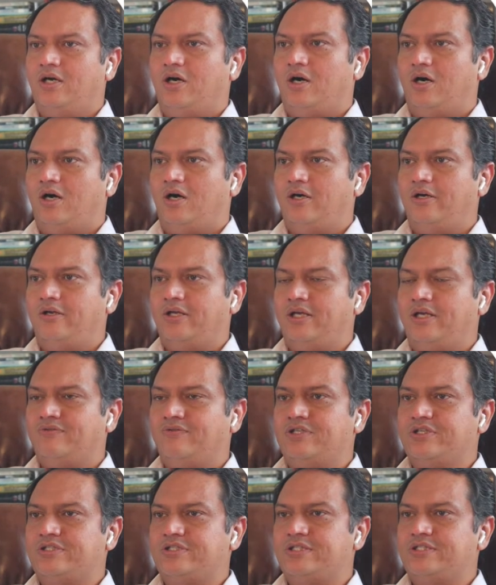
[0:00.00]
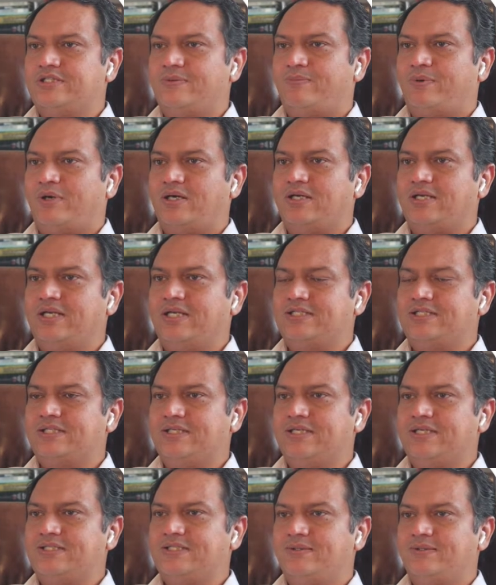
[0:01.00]
Or if this is a
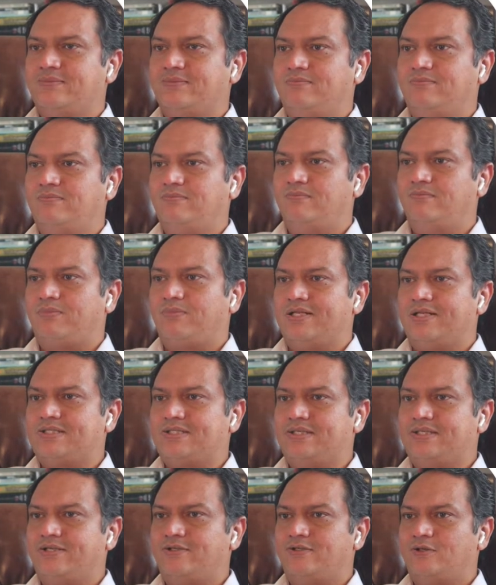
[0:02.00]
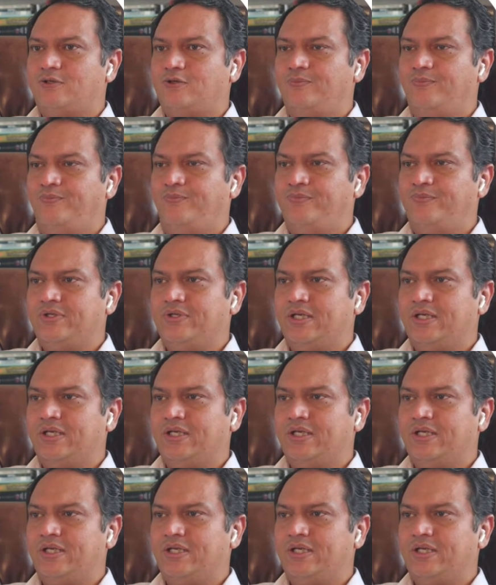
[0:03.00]
Parkinsonism plus syndrome,